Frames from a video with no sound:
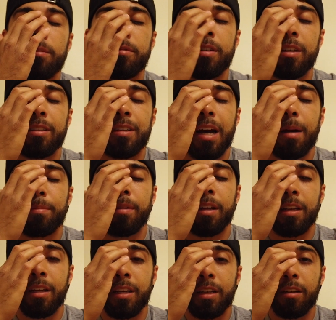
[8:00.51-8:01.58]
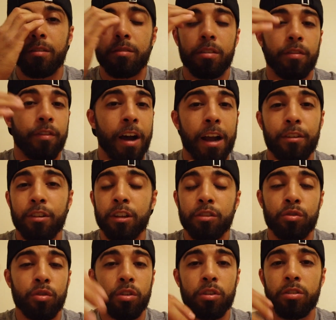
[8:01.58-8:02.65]
up to the top, then the
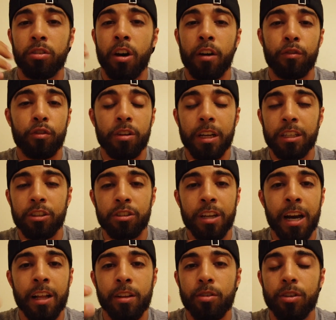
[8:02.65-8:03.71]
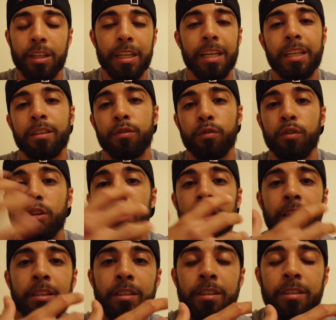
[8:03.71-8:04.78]
virus or the software that you're downloading is fully
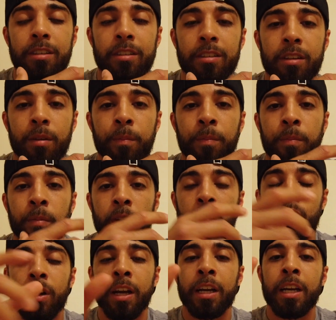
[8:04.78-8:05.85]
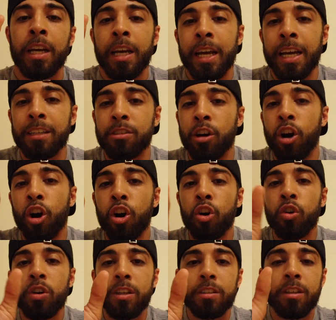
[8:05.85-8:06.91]
into the system. Okay, it's
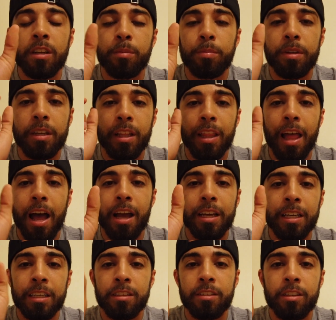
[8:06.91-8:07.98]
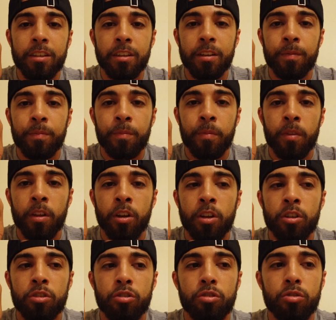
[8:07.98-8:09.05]
always going to be a lot easier
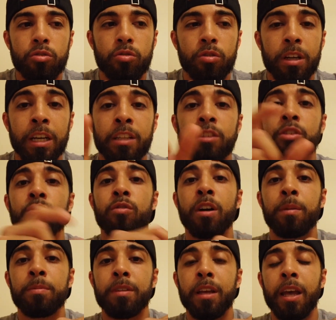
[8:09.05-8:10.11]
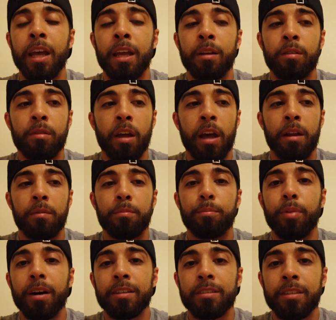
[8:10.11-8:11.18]
to interrupt and
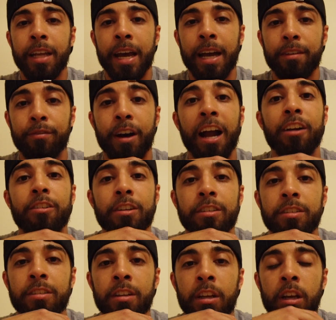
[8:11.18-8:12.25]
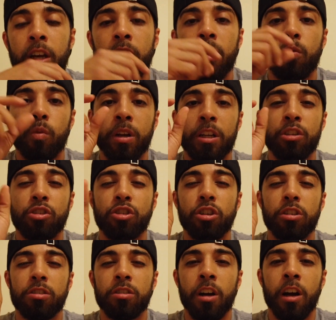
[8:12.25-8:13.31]
bust that virus when it
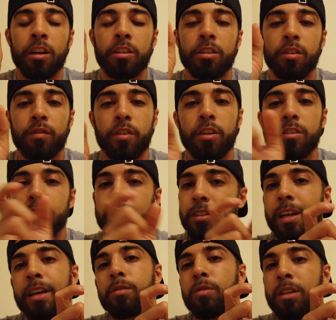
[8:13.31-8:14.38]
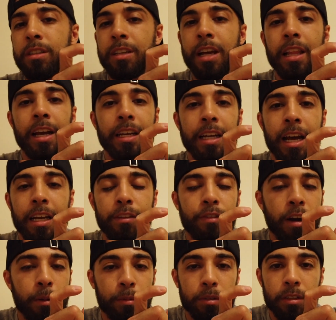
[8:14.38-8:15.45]
just starts, versus like when it's at like
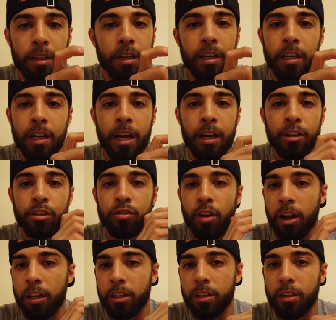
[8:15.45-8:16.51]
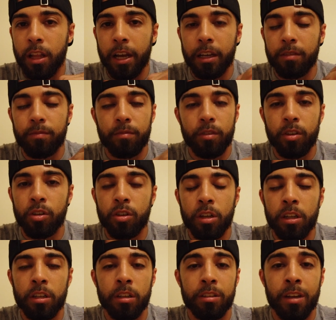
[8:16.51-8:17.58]
95%, and now you're trying to
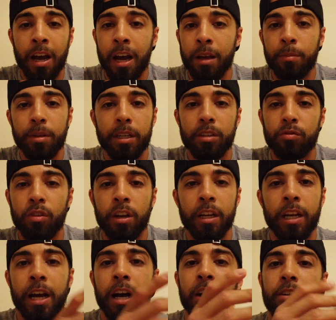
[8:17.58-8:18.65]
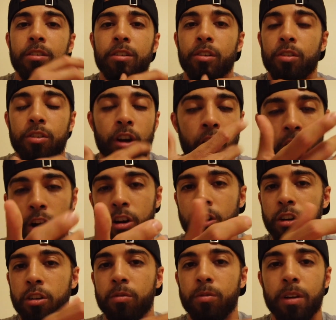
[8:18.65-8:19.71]
the timing is running out, it's
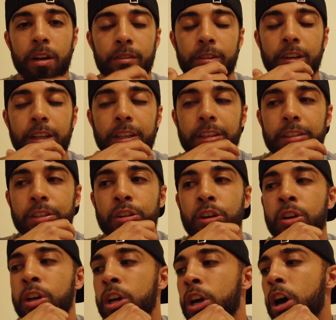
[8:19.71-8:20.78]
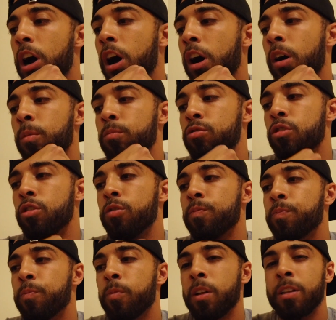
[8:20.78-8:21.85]
harder, whatever it is,
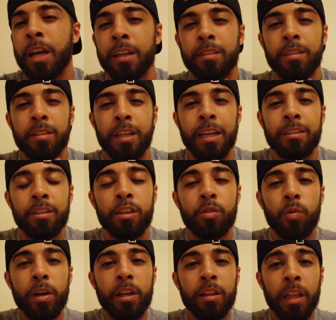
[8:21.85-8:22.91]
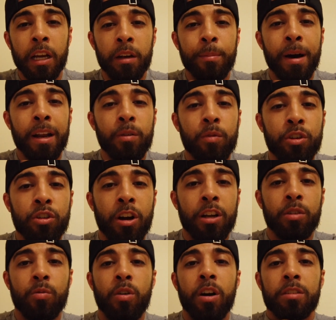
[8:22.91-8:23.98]
so that's a good way to think about it when you're on
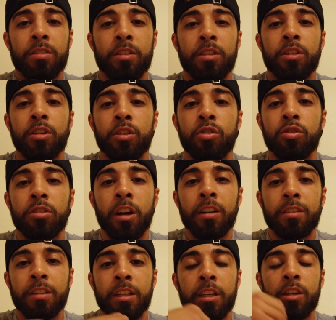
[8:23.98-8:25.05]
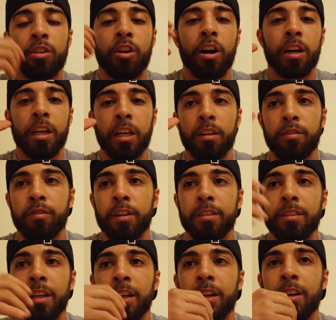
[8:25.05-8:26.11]
your walks, and you start seeing your dog getting
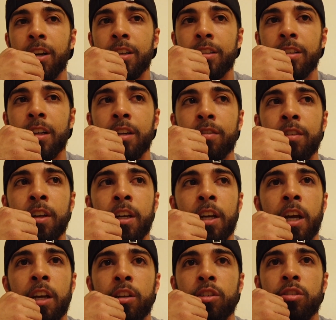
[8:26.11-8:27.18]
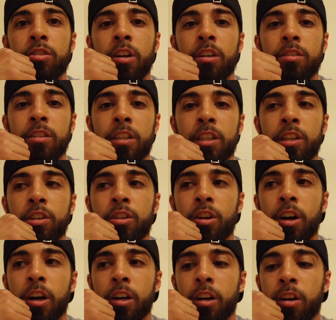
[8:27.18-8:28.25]
fixated on stuff, and you start seeing your
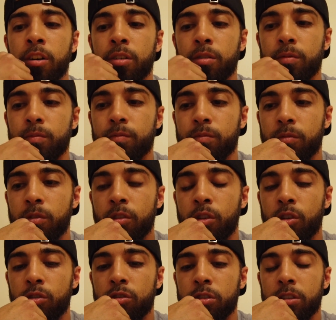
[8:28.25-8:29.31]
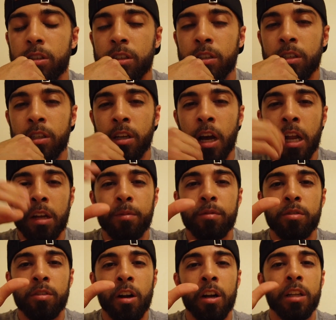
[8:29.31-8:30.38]
dog just kind of
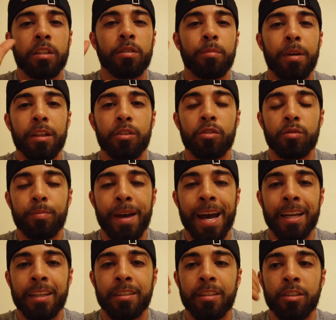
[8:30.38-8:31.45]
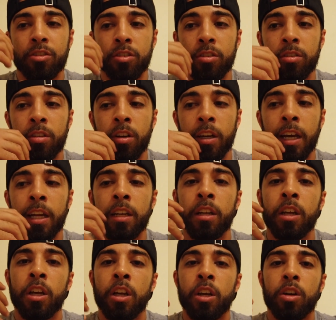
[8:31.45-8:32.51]
starting to make those bad decisions.
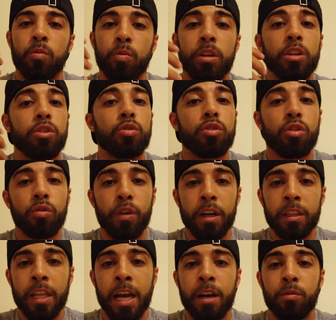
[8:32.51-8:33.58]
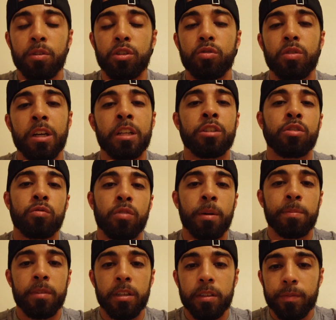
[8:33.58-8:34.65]
Again, we do correct that, and we do
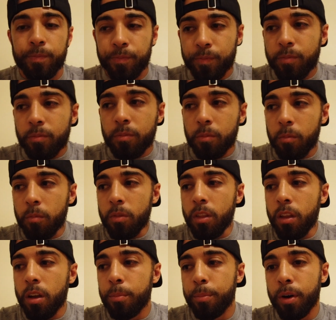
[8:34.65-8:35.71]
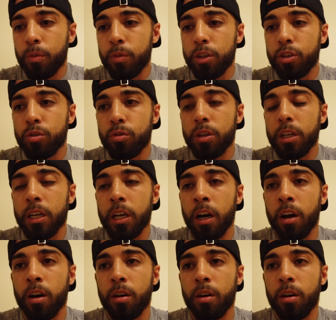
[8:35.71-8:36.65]
interrupt it, but we do it